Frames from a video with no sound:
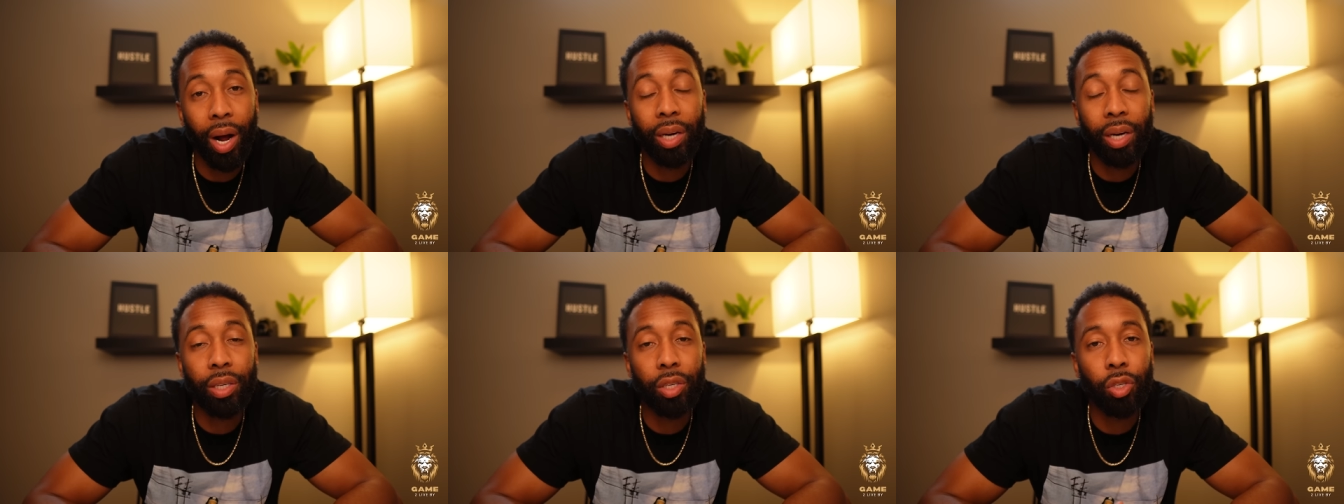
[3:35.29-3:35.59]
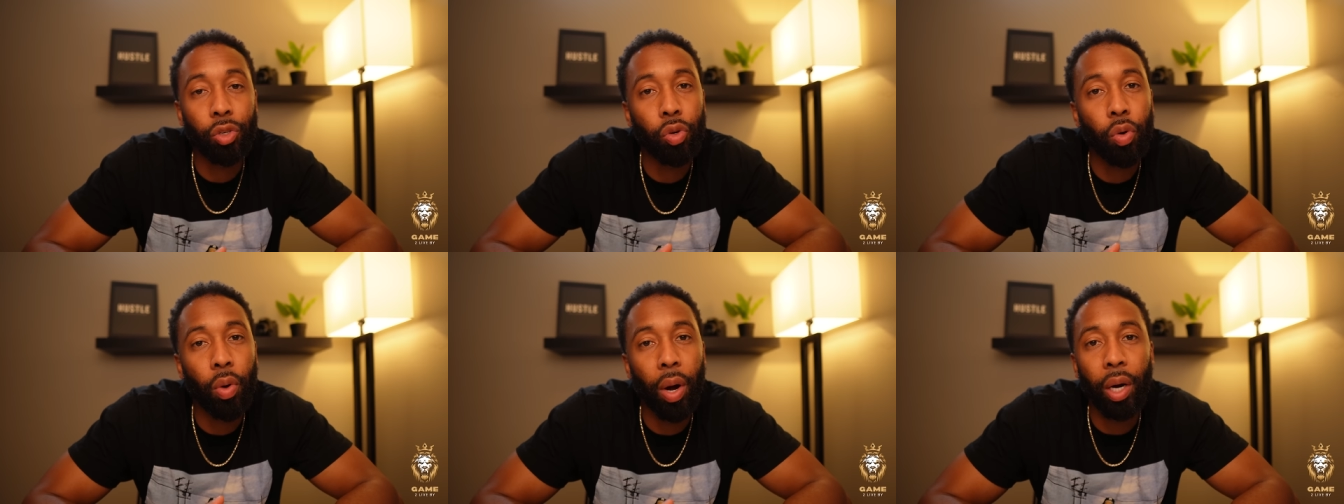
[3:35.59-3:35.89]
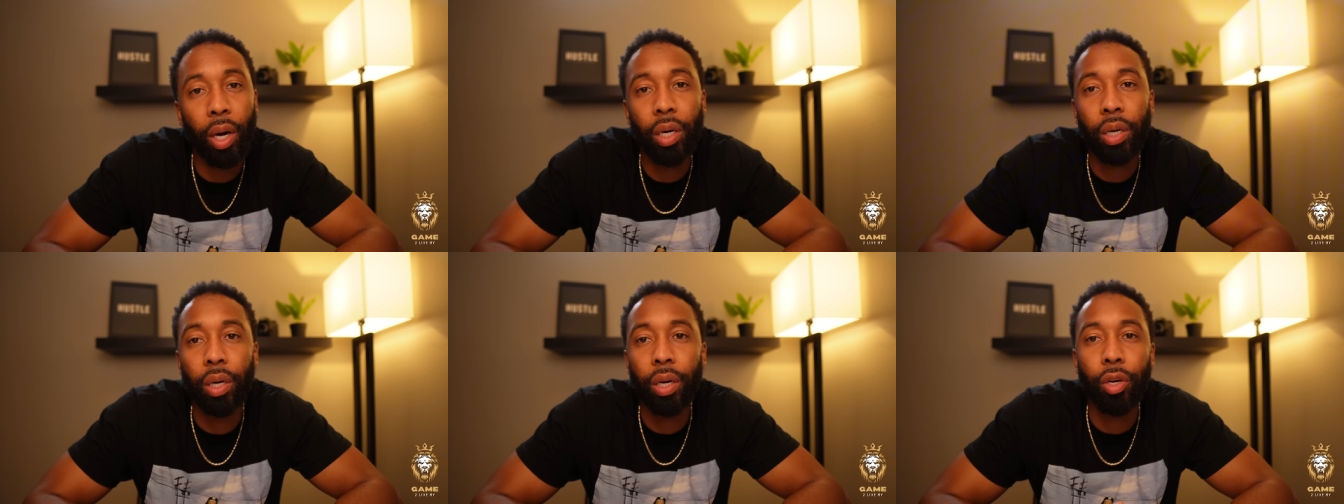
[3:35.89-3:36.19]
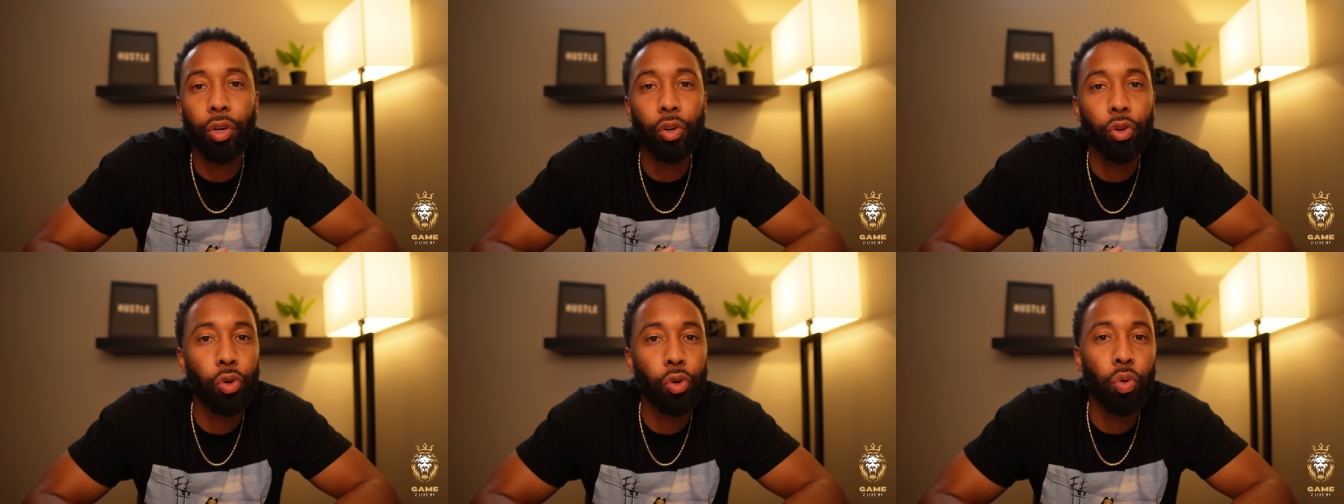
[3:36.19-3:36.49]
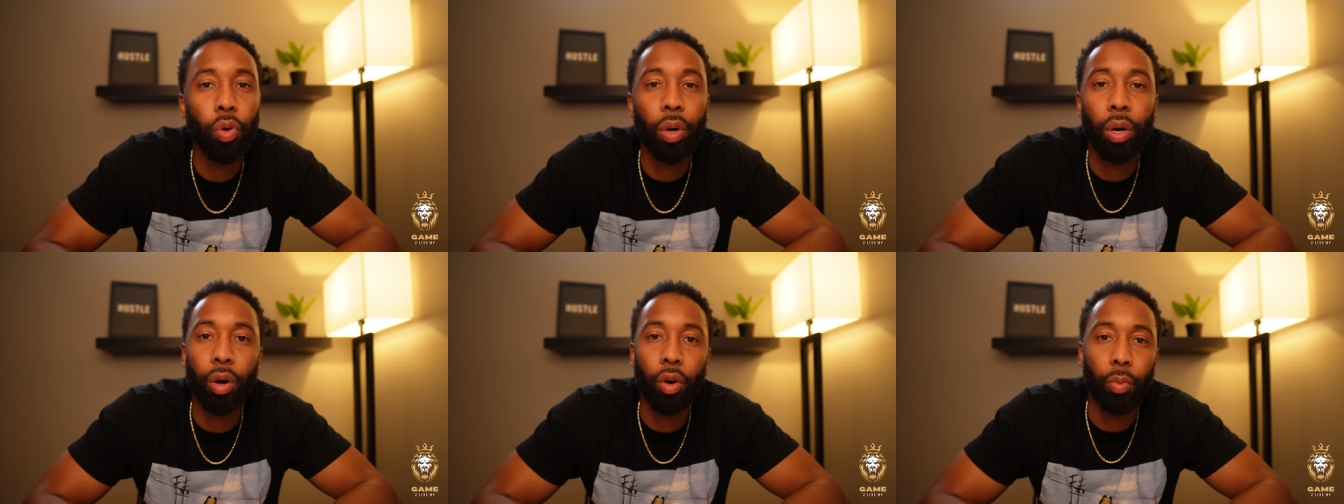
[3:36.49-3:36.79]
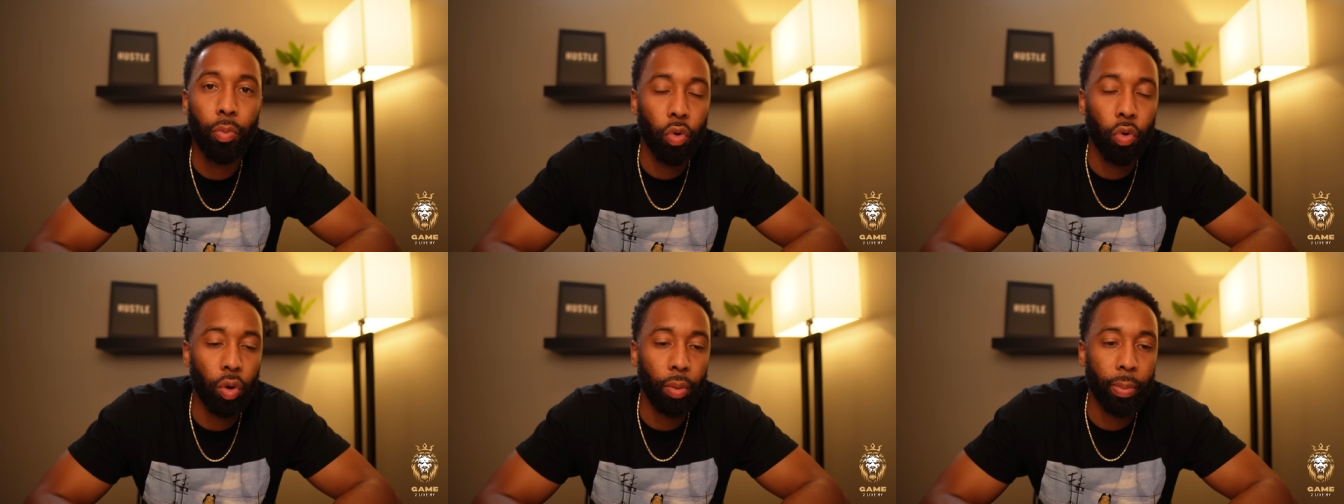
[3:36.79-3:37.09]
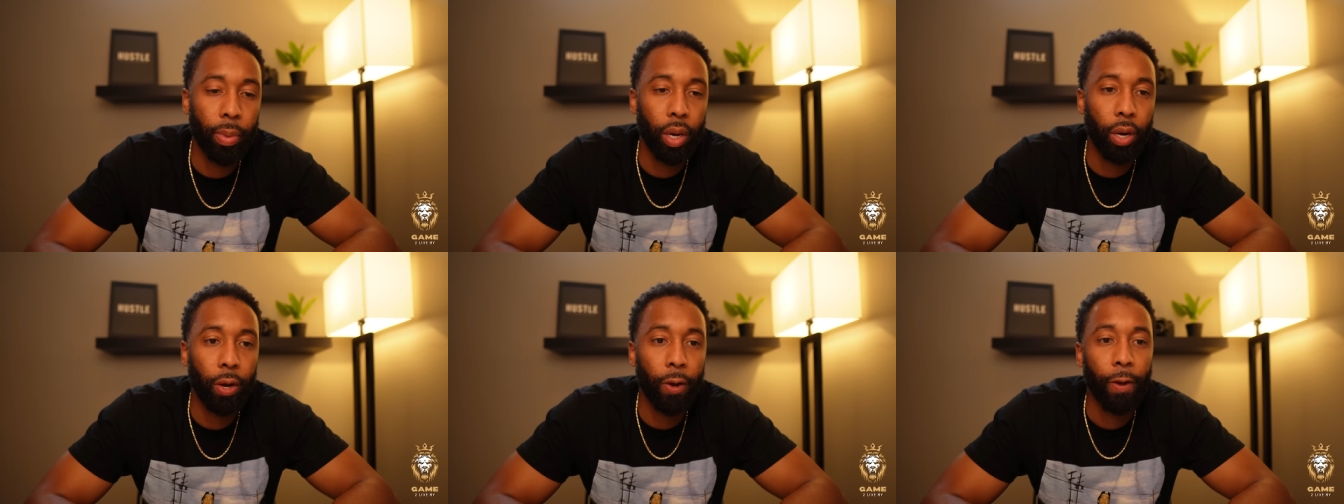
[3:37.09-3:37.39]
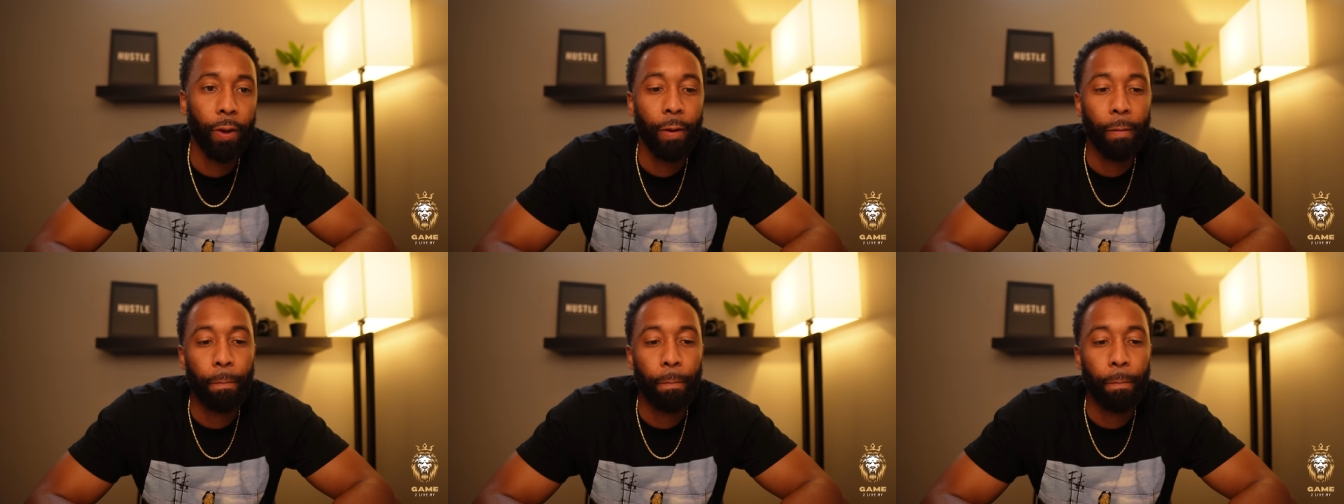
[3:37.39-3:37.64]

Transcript: I just knew I couldn't do it no more, man.